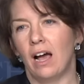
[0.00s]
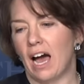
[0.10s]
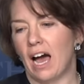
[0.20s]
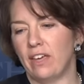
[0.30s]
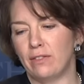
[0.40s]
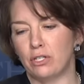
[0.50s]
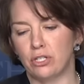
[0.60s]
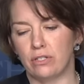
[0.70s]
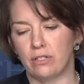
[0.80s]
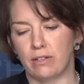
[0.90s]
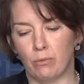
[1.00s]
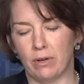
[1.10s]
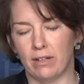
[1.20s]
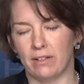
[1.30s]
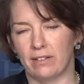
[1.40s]
I think this
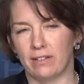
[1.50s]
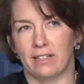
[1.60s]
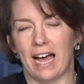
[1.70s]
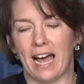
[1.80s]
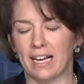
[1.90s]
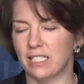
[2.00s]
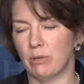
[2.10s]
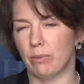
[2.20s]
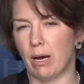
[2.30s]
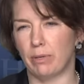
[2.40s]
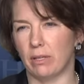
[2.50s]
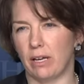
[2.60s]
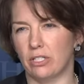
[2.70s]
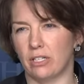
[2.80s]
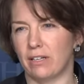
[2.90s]
the academic
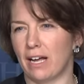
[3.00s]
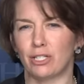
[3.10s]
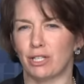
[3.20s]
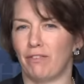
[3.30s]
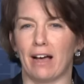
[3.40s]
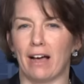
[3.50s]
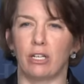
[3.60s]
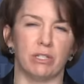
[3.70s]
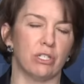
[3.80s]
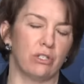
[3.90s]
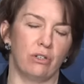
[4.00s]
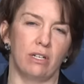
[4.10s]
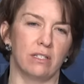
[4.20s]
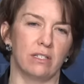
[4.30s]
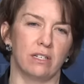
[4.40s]
population, not just the faculty, but the
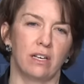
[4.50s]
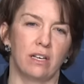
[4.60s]
students.